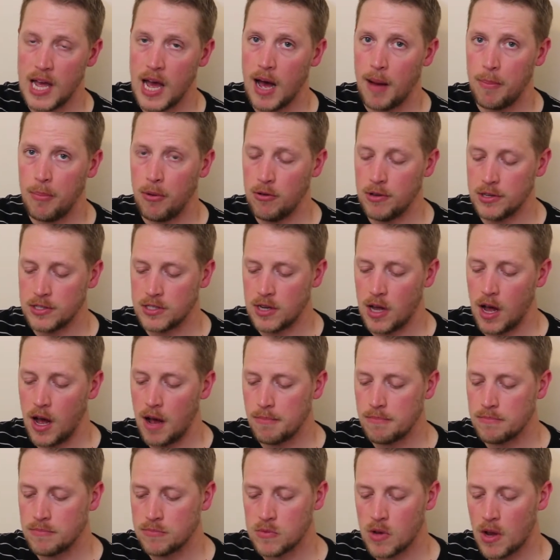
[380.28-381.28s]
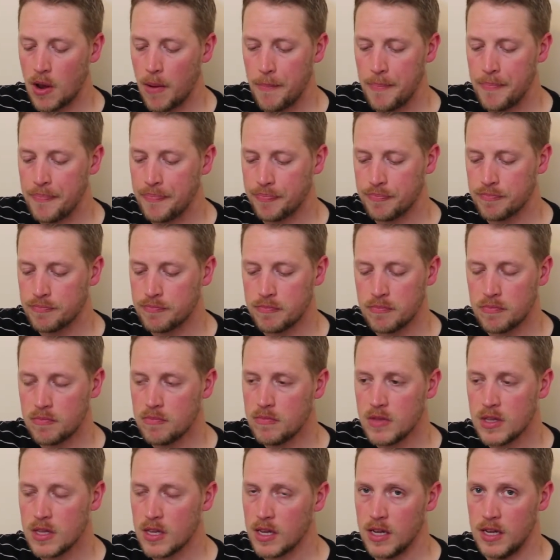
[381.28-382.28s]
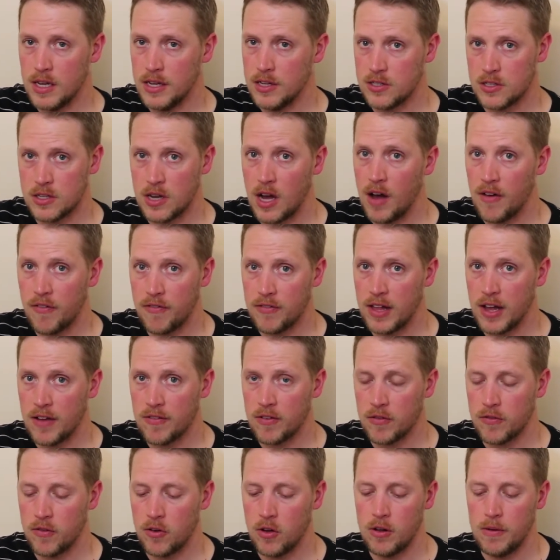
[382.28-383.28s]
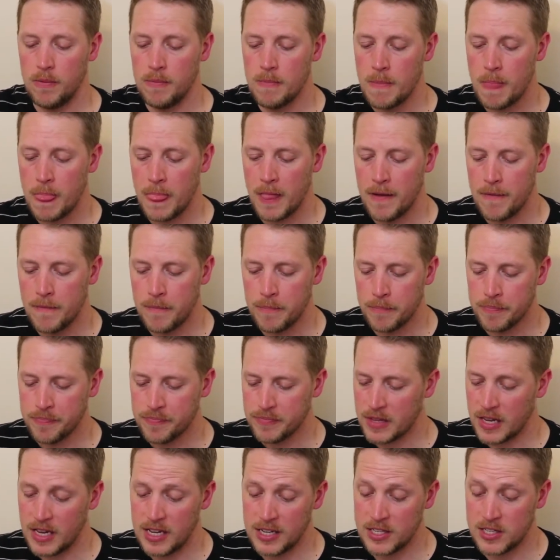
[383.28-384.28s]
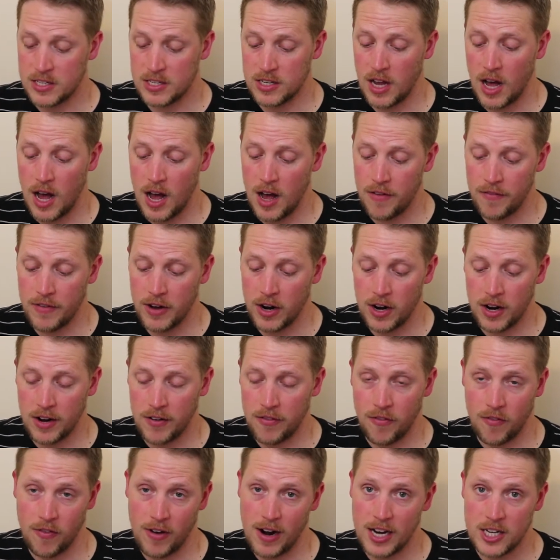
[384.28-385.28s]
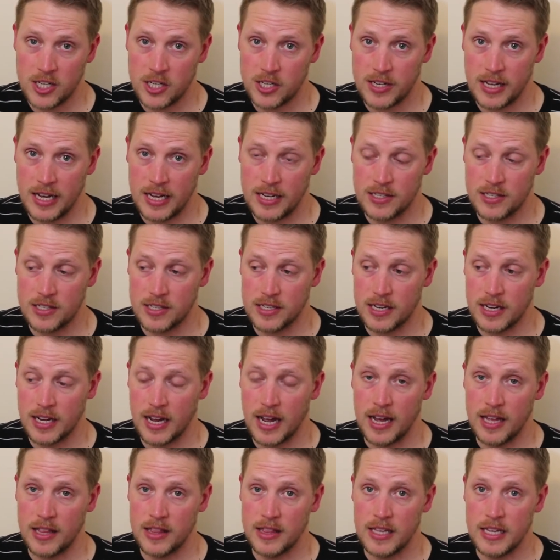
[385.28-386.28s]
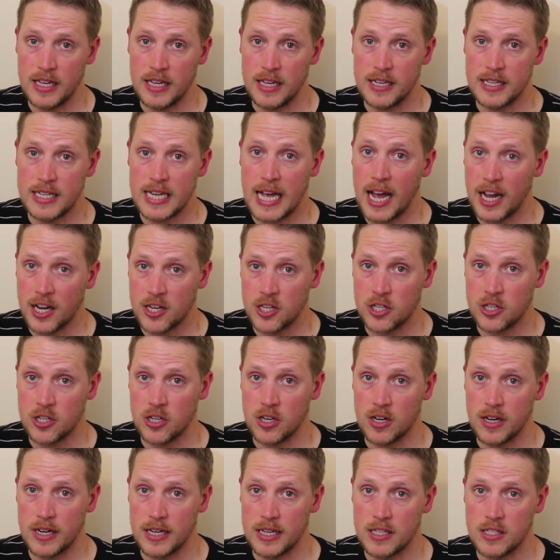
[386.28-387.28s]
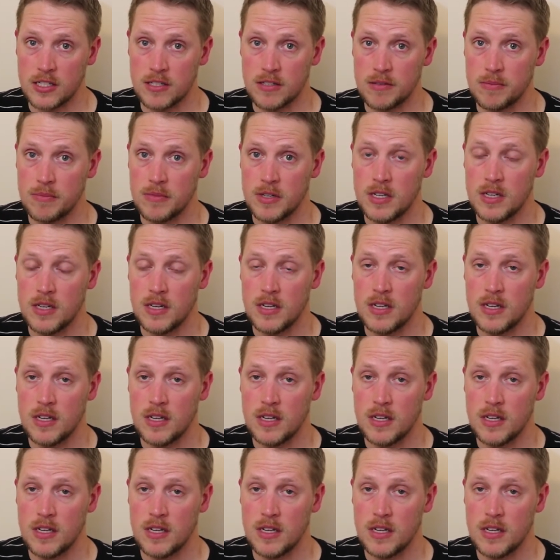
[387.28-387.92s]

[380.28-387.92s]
The apple is not flavorful. It's not very fresh tasting, and the texture is